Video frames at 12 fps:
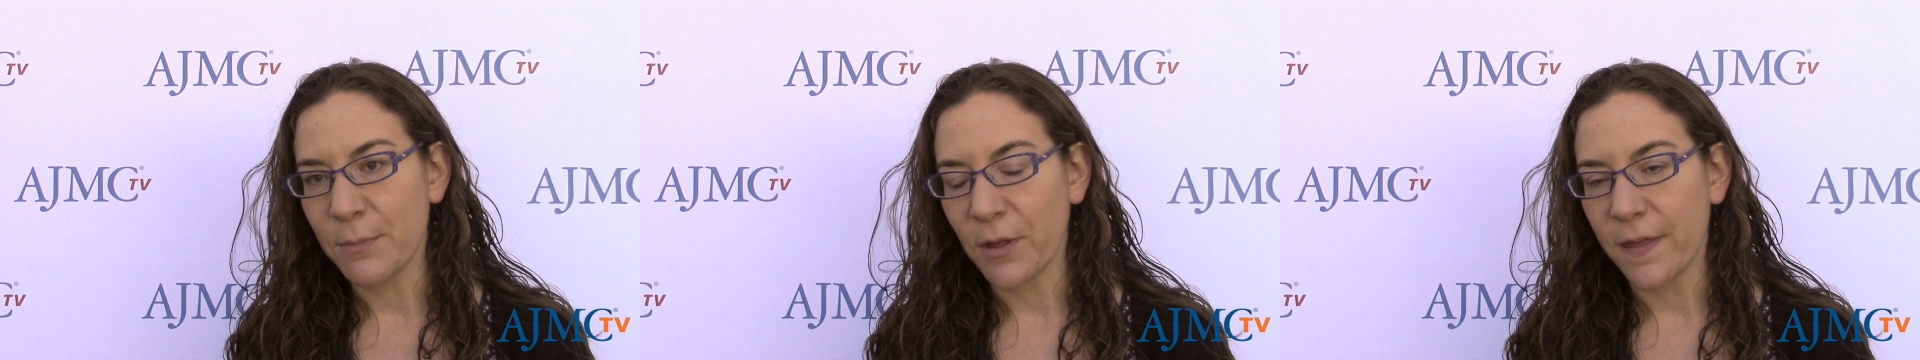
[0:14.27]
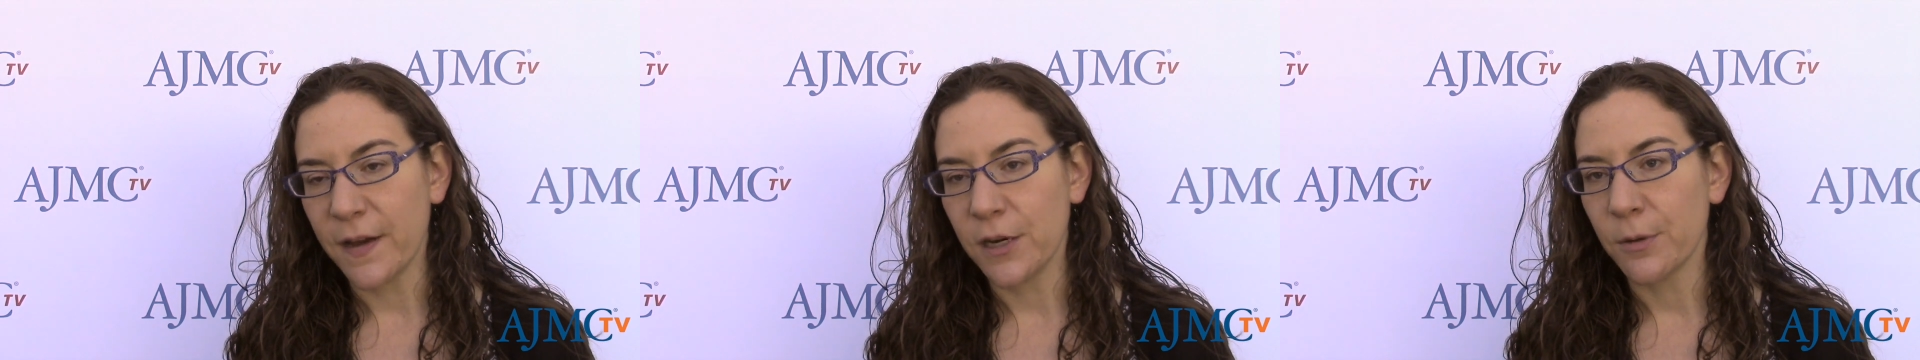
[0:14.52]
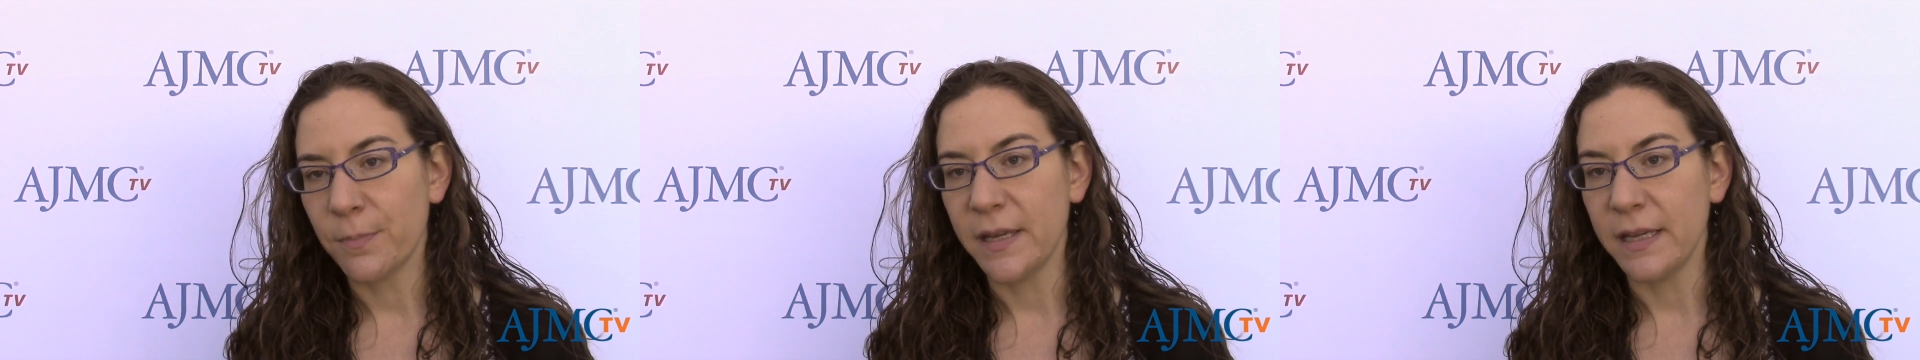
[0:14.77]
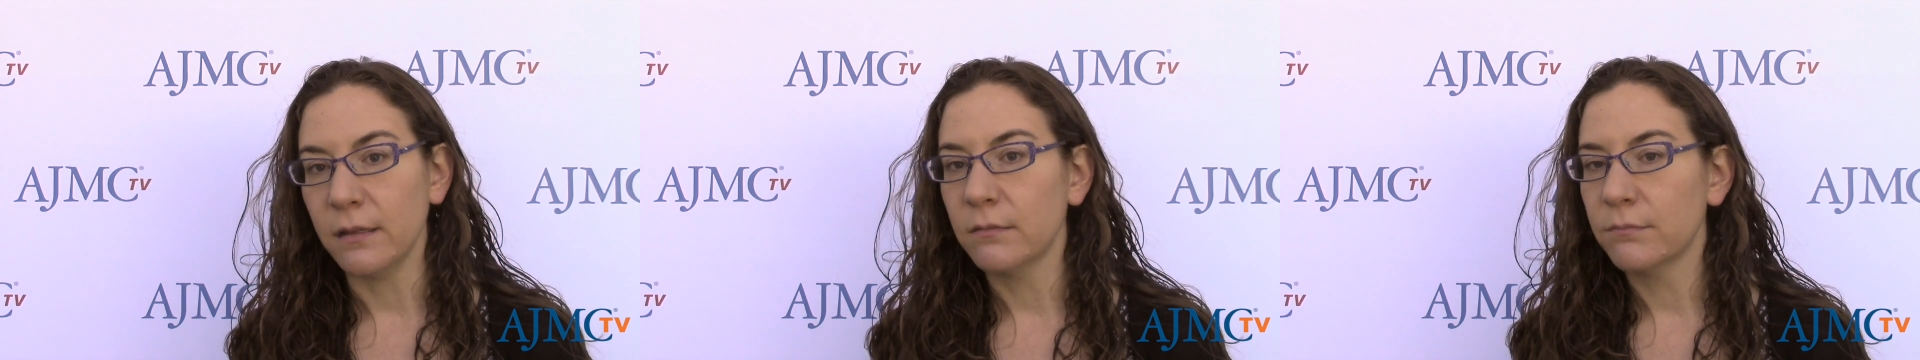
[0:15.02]

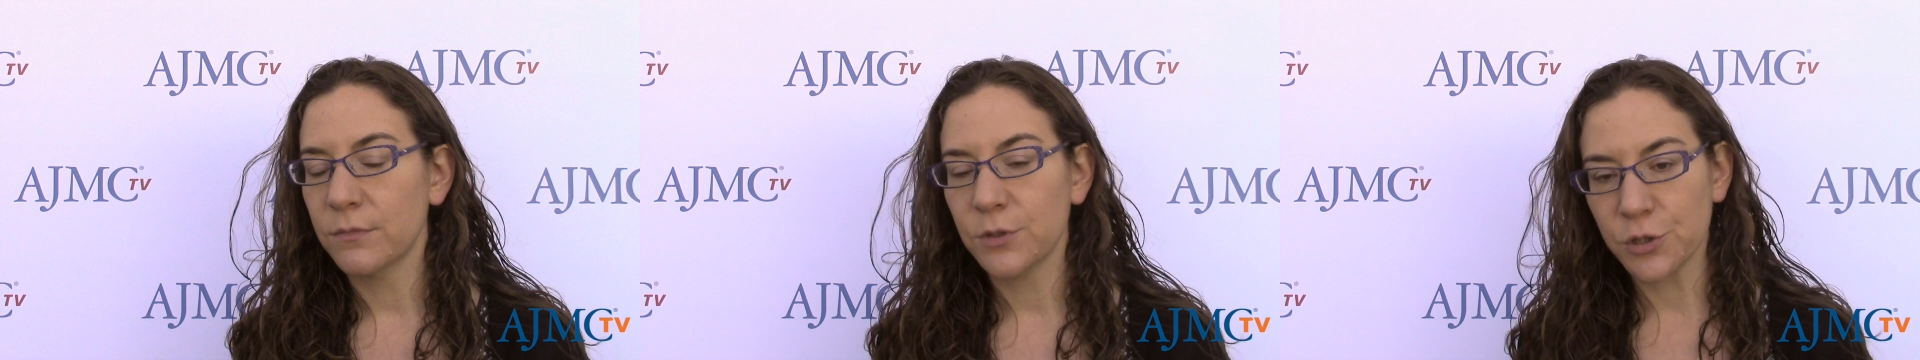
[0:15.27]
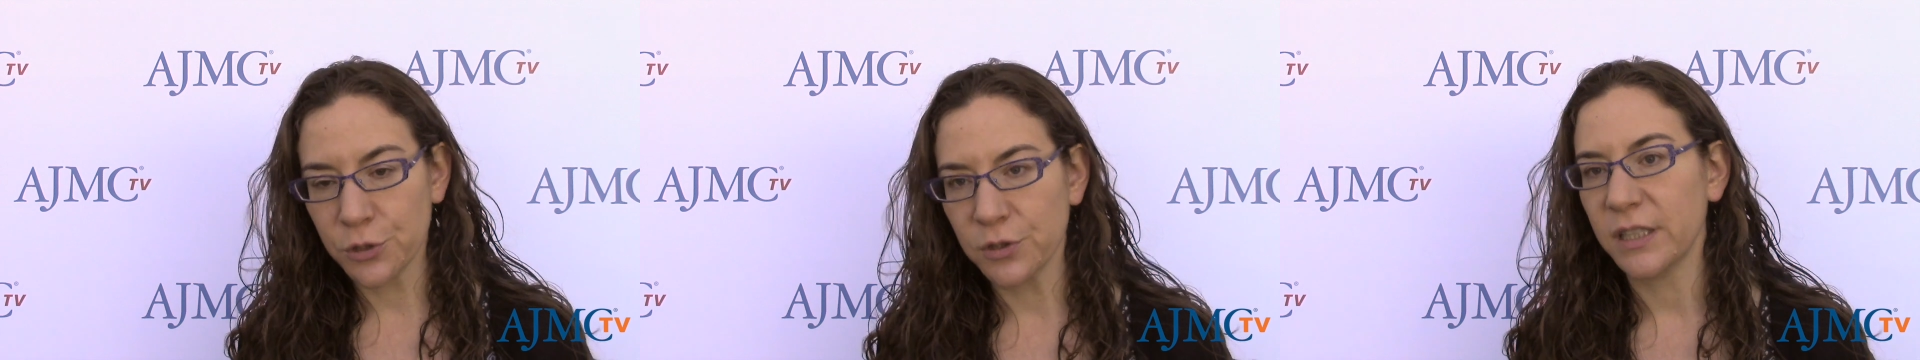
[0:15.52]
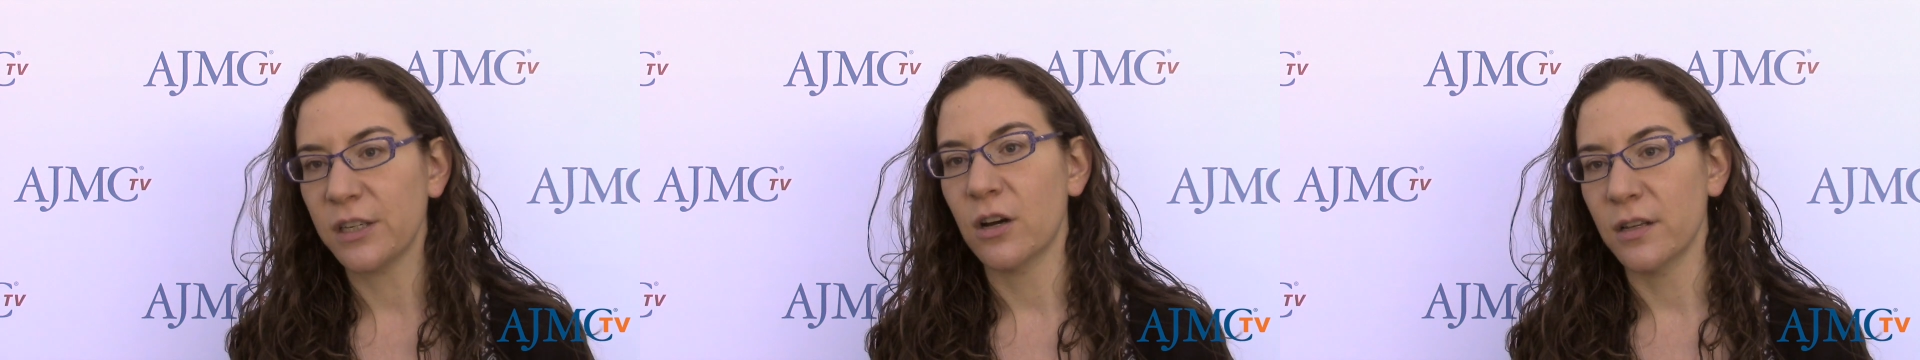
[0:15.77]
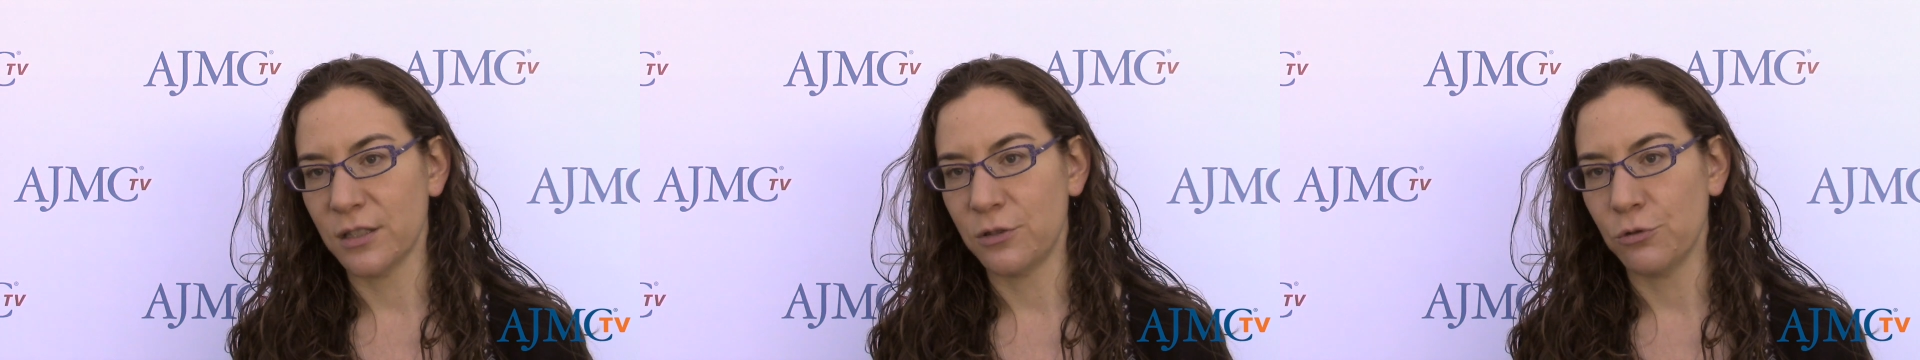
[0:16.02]
chemotherapy certainly
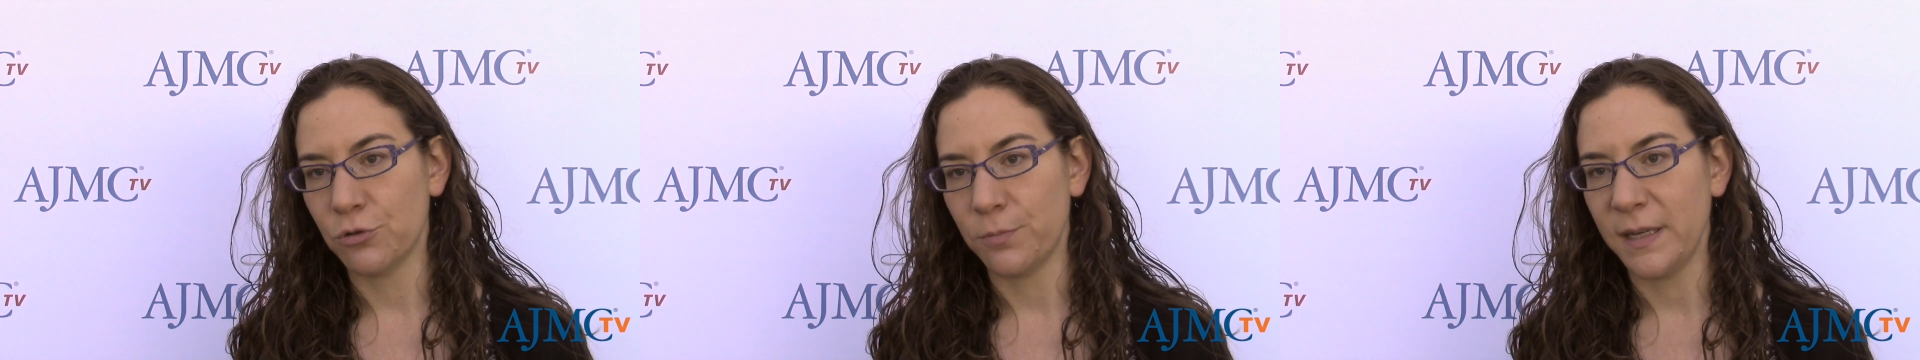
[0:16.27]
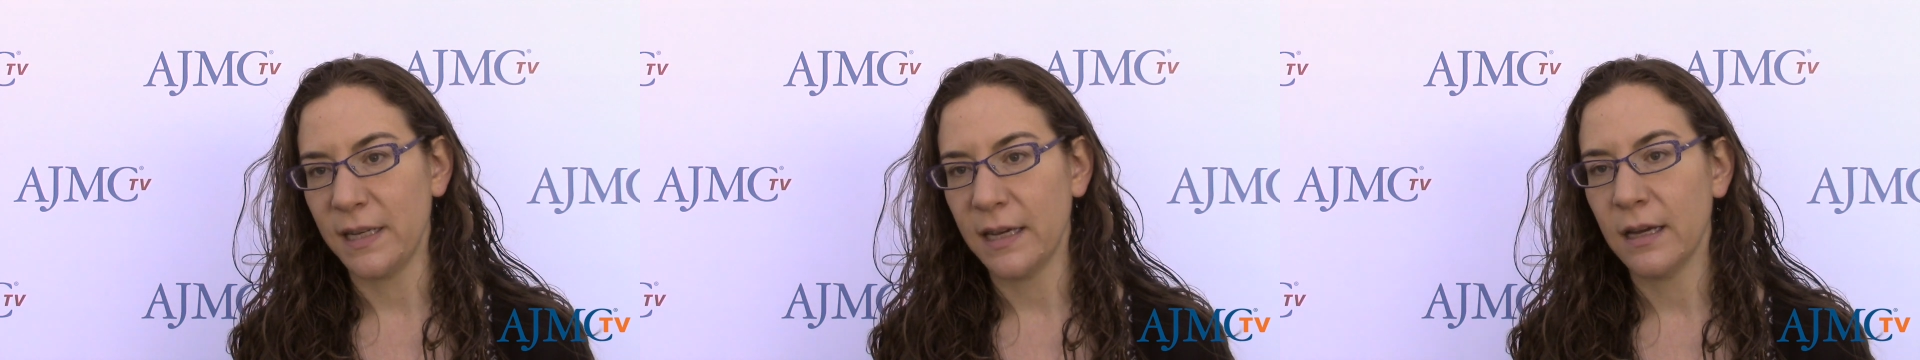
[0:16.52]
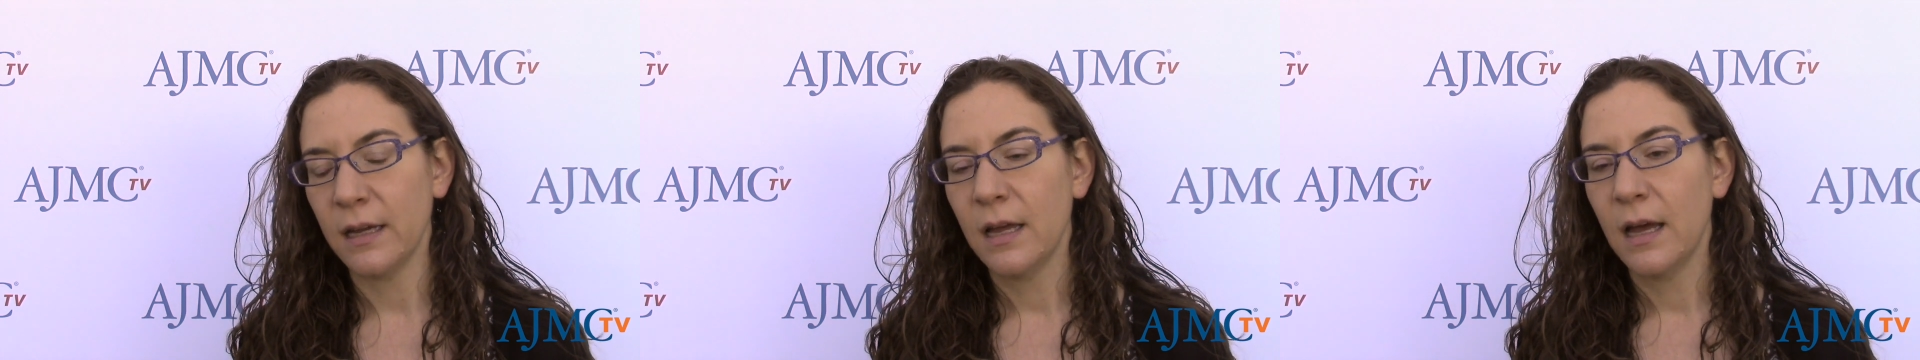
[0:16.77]
causes neutropenia.